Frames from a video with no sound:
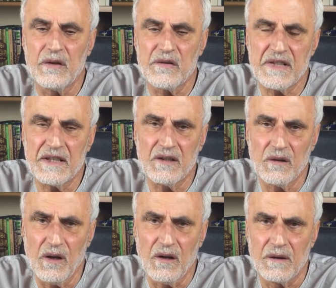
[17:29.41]
follow
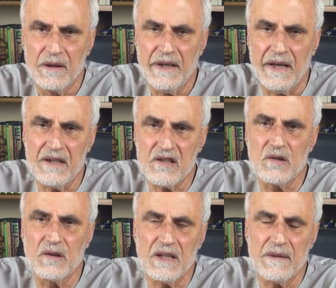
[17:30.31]
certain law, and
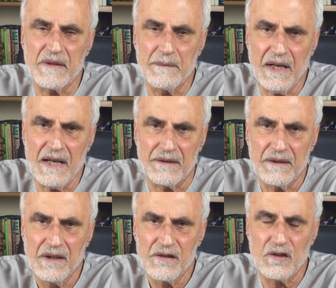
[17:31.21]
this law came from God.